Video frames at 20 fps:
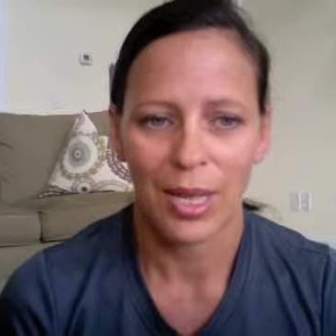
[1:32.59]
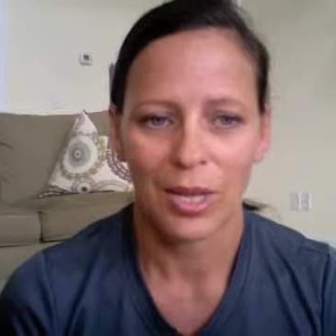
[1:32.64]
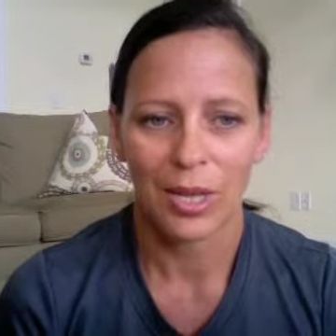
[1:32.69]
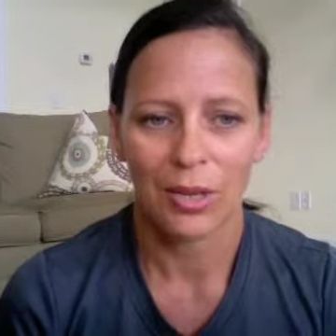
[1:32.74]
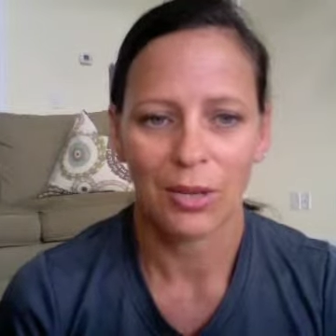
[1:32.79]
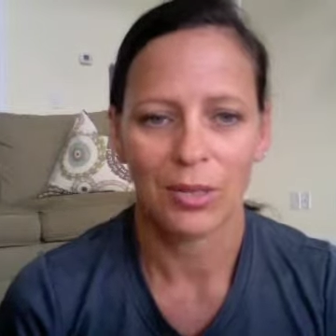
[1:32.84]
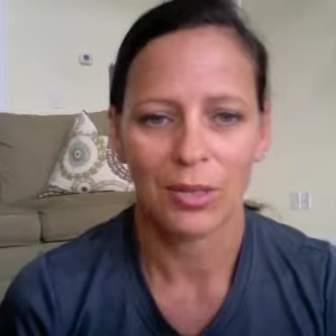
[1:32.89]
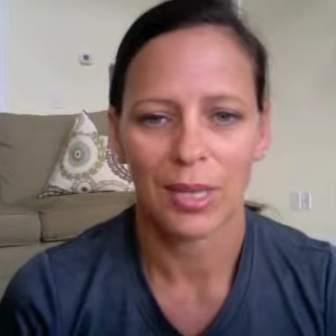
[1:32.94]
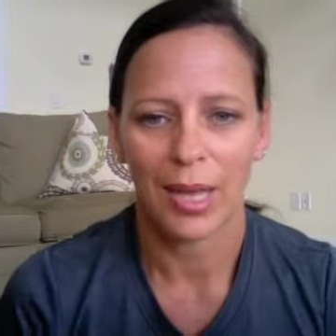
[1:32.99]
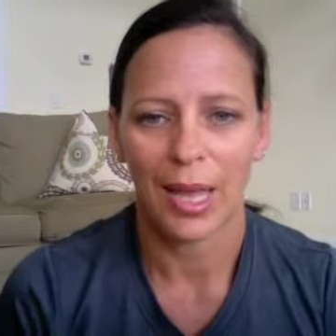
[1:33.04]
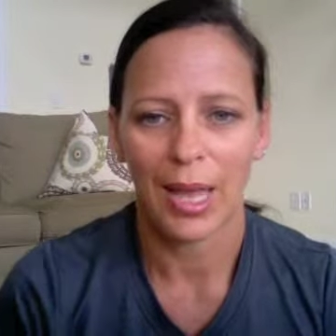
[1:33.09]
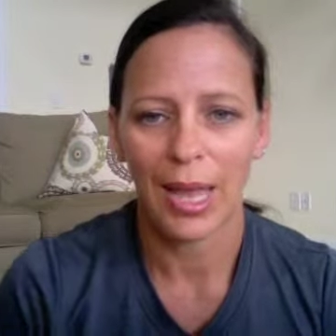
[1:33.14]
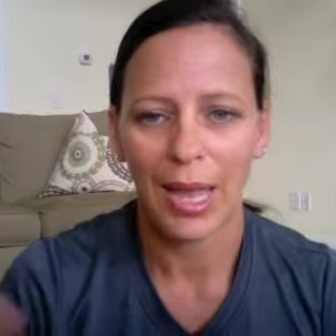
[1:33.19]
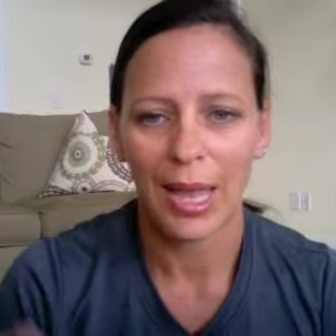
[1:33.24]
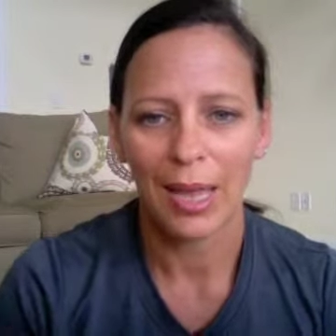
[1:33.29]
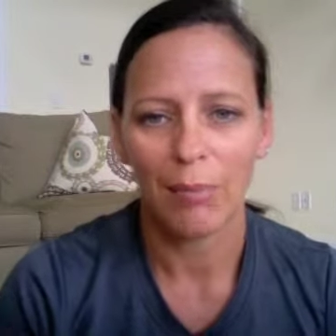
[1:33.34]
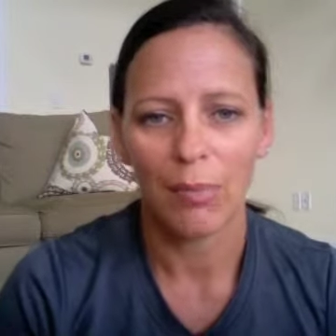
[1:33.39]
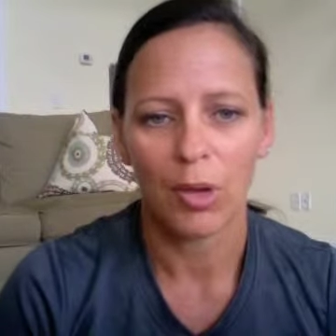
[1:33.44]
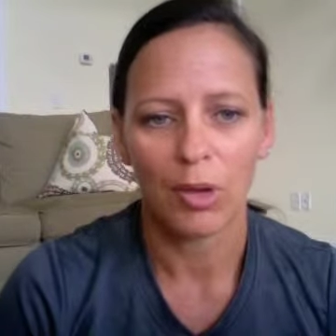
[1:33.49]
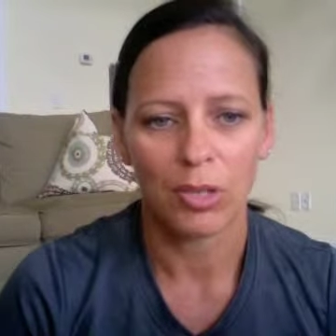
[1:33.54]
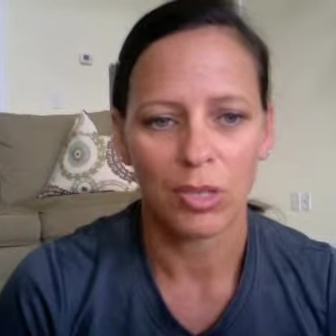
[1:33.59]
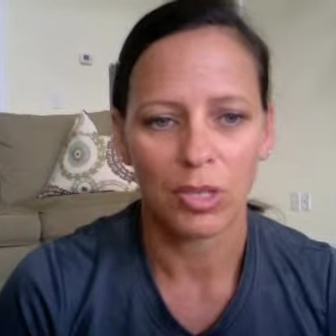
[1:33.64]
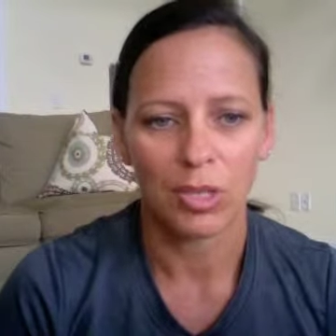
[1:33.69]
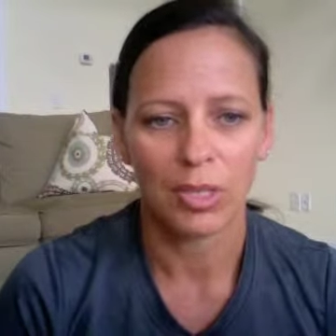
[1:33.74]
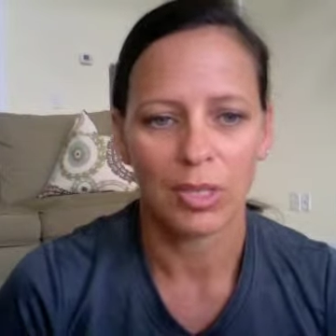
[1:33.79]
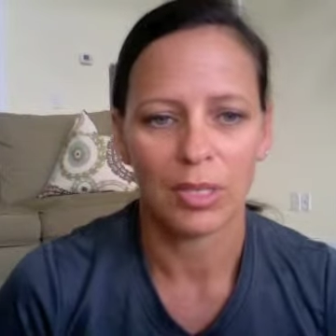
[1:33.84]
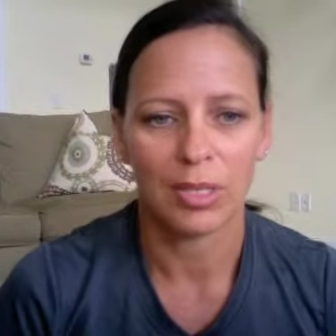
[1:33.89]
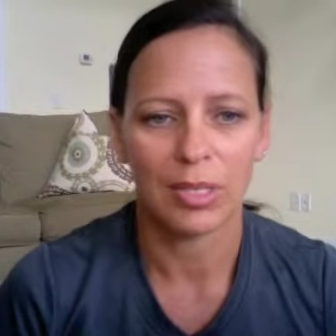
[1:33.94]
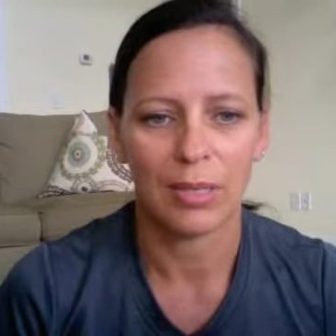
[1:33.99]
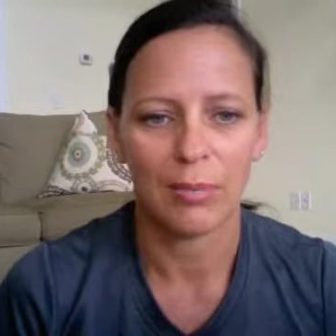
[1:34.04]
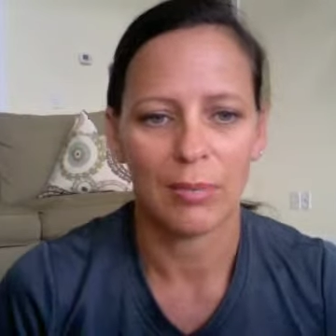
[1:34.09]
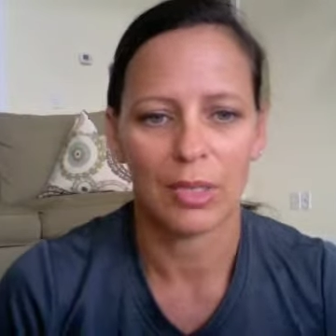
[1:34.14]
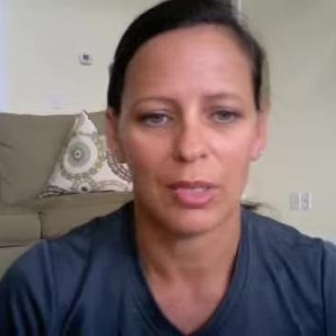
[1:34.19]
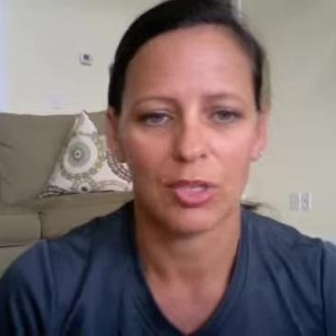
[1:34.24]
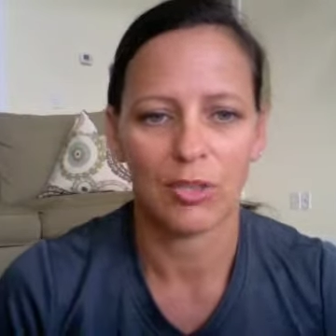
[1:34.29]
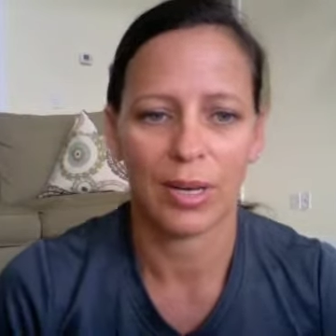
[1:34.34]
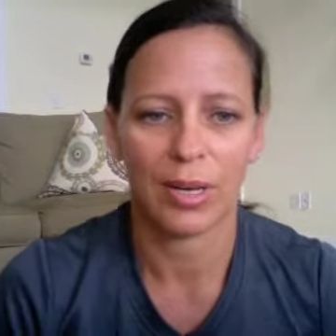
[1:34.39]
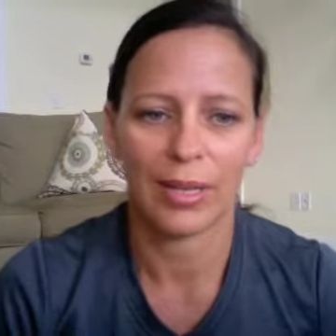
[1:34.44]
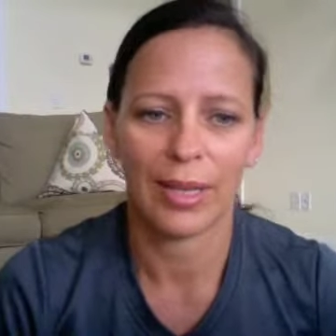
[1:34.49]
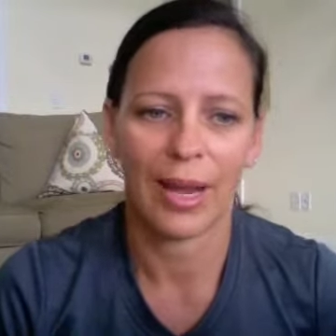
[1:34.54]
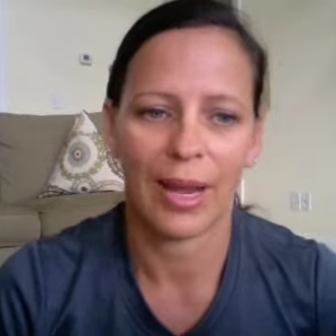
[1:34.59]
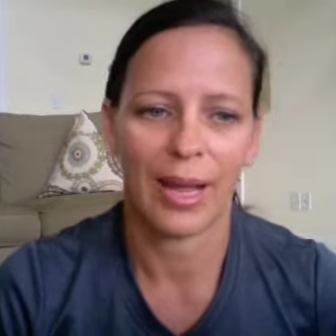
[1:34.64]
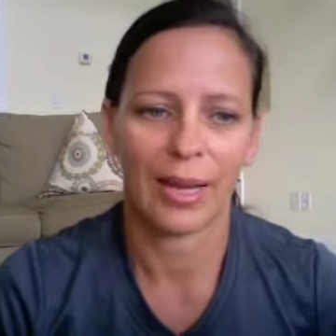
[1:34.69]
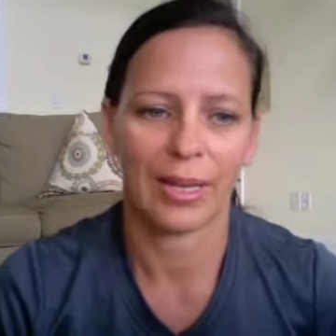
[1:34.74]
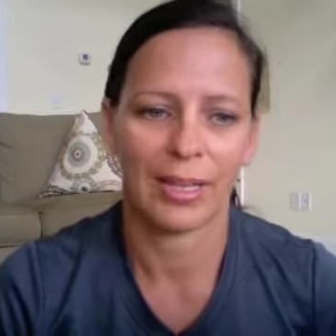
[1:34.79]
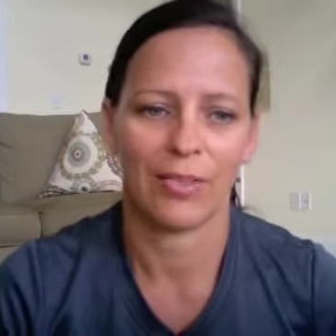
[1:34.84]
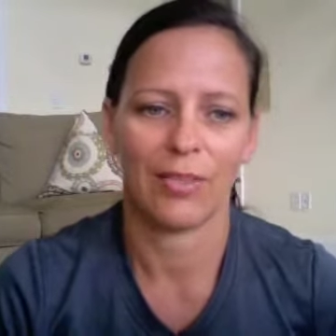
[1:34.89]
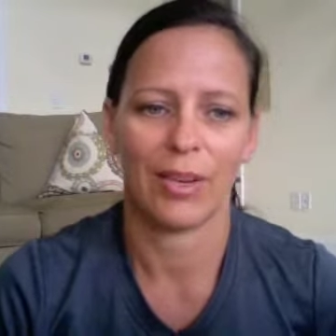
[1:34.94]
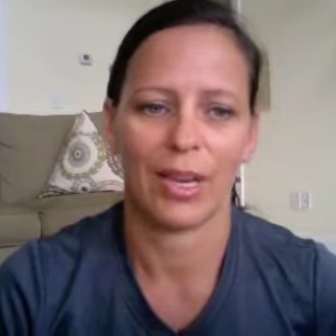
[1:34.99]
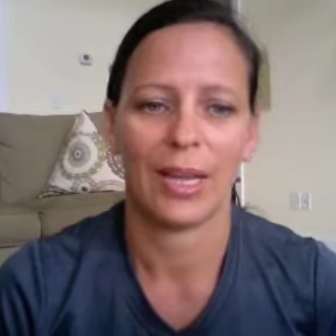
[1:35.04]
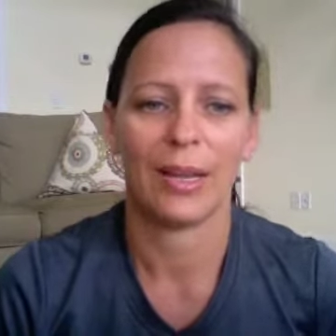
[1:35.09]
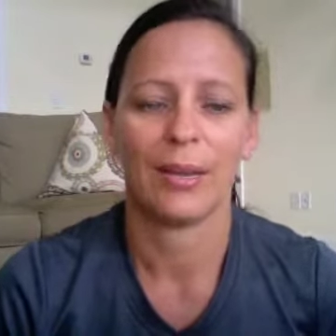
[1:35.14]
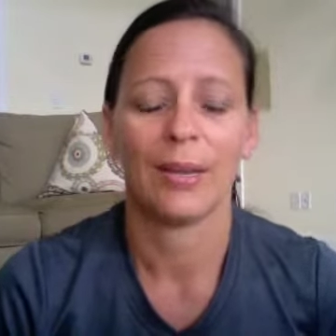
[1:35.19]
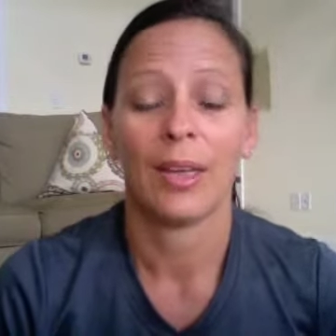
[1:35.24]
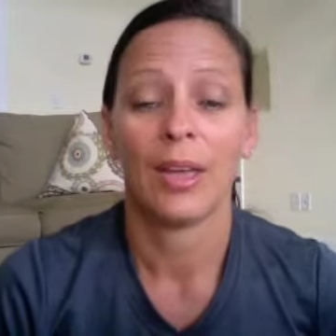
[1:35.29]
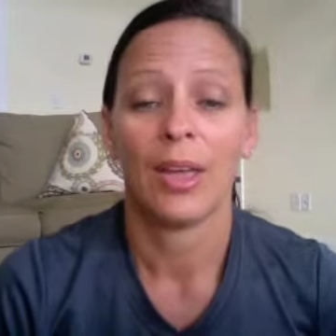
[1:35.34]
using a hand motion to demonstrate that activity.